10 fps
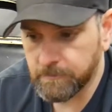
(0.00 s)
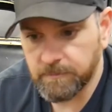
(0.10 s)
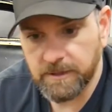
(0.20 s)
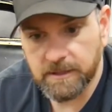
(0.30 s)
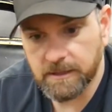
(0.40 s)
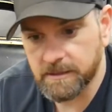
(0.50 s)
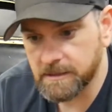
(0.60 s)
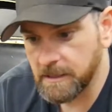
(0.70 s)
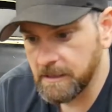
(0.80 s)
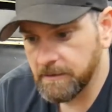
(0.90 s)

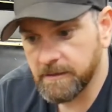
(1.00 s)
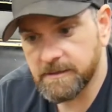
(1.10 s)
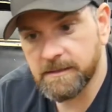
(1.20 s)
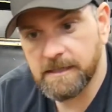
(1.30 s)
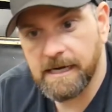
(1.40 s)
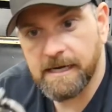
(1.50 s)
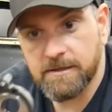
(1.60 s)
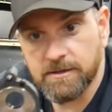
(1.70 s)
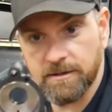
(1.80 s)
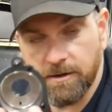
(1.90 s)
because this is
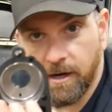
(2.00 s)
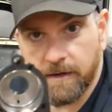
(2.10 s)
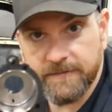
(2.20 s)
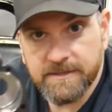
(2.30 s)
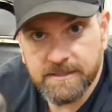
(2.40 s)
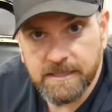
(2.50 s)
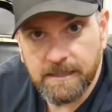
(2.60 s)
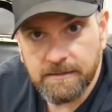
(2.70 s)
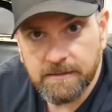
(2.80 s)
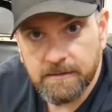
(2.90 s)
actually
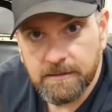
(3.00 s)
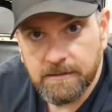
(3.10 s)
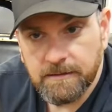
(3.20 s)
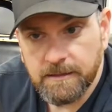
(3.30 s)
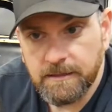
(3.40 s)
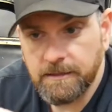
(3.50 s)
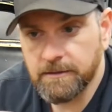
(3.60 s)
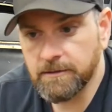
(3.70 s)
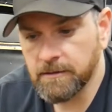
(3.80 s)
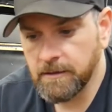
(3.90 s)
offset in
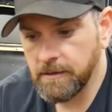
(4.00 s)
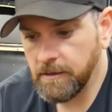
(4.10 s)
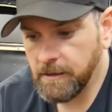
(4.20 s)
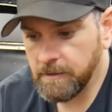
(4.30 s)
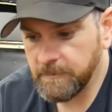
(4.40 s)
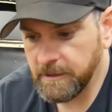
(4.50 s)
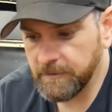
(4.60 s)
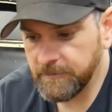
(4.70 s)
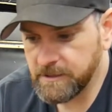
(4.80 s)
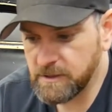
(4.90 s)
here, and
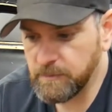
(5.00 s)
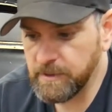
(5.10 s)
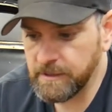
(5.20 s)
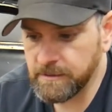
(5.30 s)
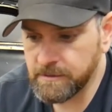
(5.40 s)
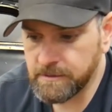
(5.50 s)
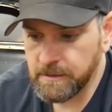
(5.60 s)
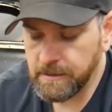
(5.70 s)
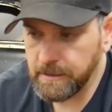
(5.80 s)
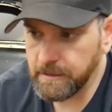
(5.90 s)
if it spins
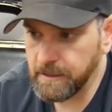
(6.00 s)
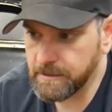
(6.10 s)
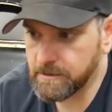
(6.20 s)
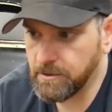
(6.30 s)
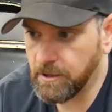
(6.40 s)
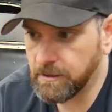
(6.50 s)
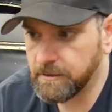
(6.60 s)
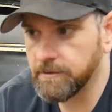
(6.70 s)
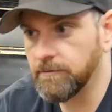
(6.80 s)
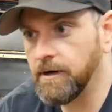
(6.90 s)
and gets
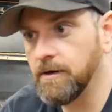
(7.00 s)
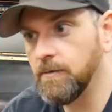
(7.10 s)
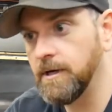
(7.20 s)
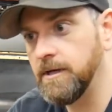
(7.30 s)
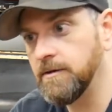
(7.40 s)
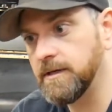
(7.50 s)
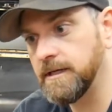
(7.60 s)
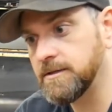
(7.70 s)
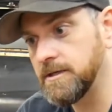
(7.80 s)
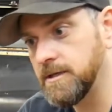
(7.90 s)
cocked in the wrong way, you can
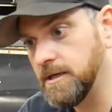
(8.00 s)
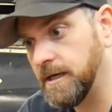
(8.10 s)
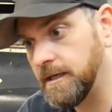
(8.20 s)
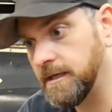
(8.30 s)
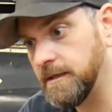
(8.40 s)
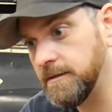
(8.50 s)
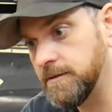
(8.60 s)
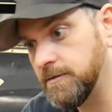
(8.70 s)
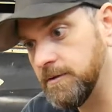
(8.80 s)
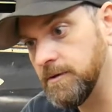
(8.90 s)
actually cut
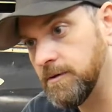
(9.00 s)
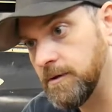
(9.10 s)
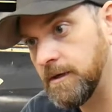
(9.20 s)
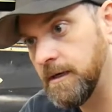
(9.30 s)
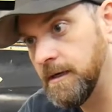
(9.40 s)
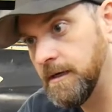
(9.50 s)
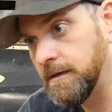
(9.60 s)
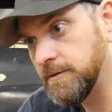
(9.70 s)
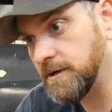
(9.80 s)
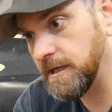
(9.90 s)
into your
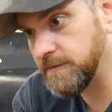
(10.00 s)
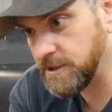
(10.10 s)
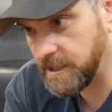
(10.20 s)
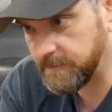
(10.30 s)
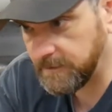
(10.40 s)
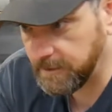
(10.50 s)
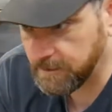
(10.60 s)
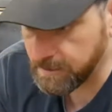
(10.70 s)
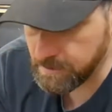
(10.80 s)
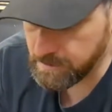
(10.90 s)
drive shaft
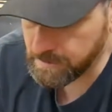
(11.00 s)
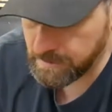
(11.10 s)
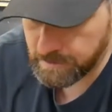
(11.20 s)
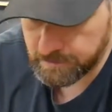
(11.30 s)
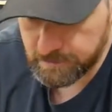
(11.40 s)
here, and